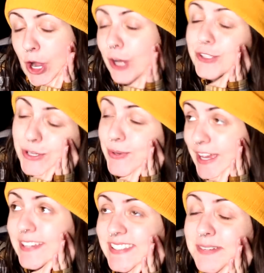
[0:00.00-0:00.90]
Also,
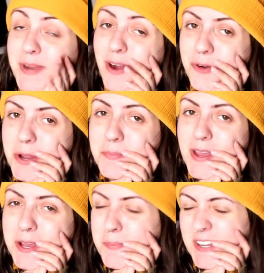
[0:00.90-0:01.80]
yes, I'm not wearing
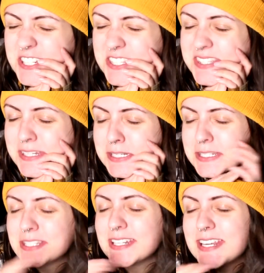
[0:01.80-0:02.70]
makeup. I just
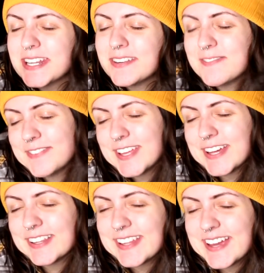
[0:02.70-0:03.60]
didn't
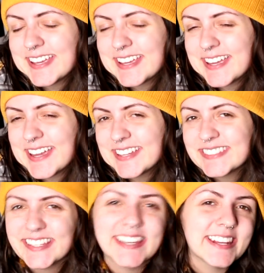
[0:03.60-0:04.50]
feel like
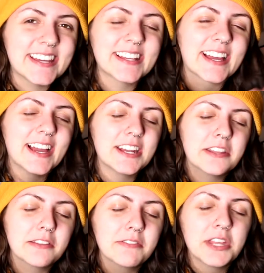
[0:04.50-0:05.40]
it, and it
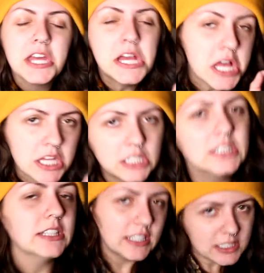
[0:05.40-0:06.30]
kind of a
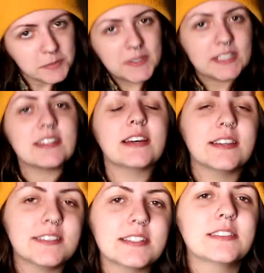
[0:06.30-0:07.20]
little bit
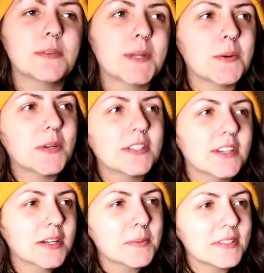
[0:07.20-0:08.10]
ties into what I want to
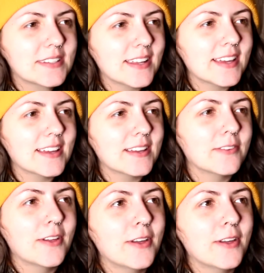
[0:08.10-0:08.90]
talk about today.